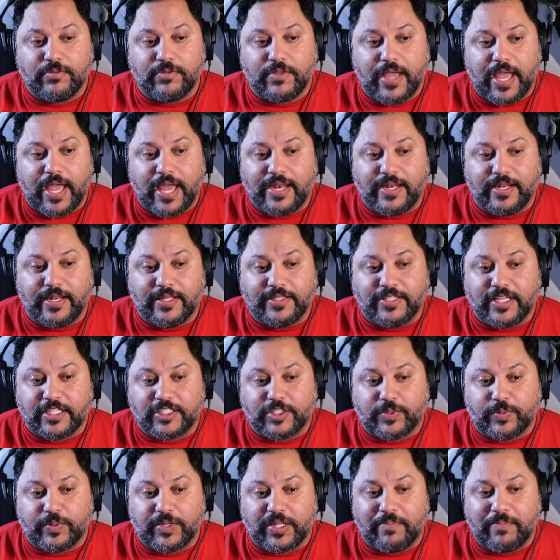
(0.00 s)
and it doesn't
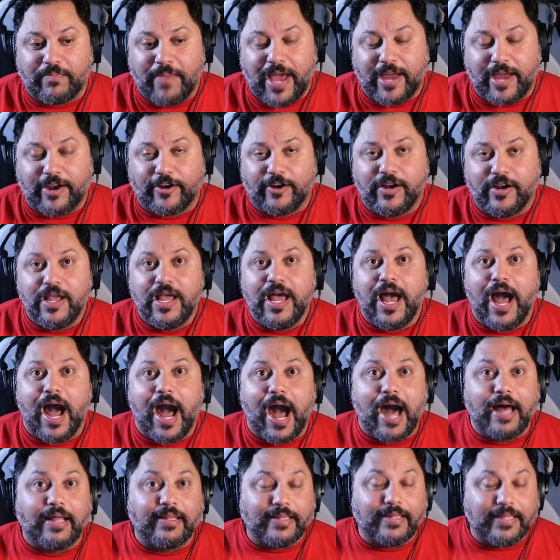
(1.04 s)
really matter
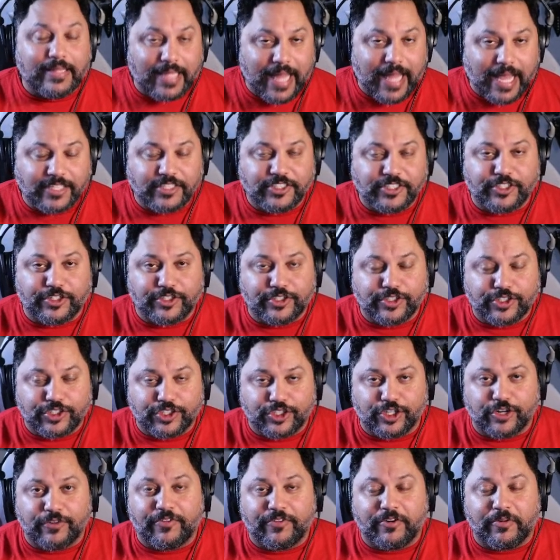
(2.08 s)
unless your
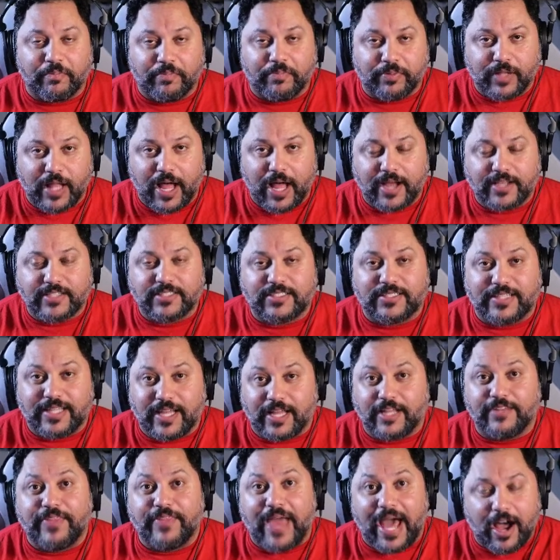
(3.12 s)
server blocks
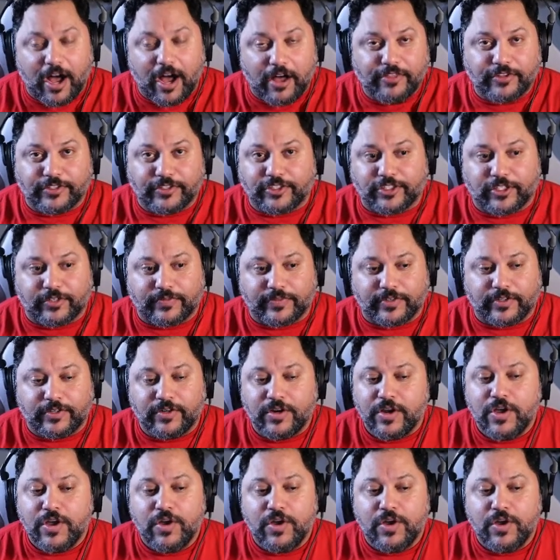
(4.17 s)
that other server,